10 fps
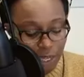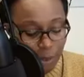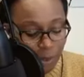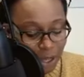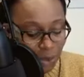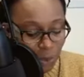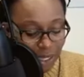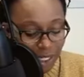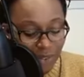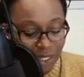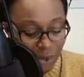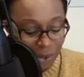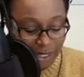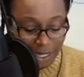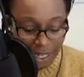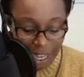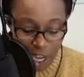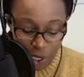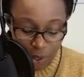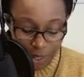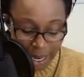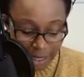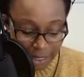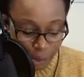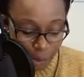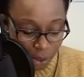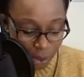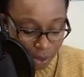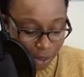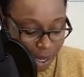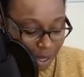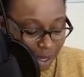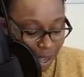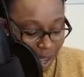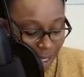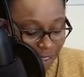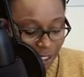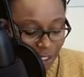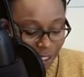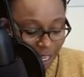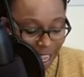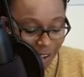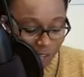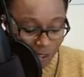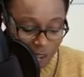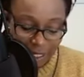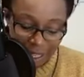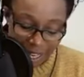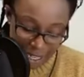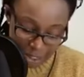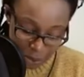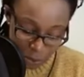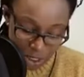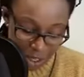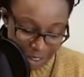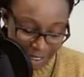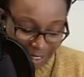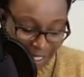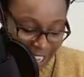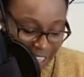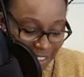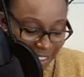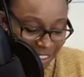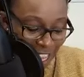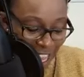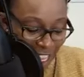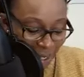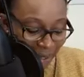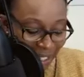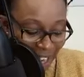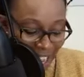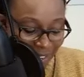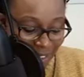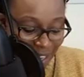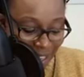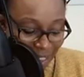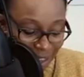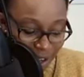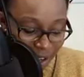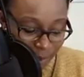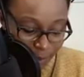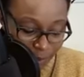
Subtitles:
depends on whether you've decorated your dining table or not. And then you can have the glazen, which are the glasses. You can have that there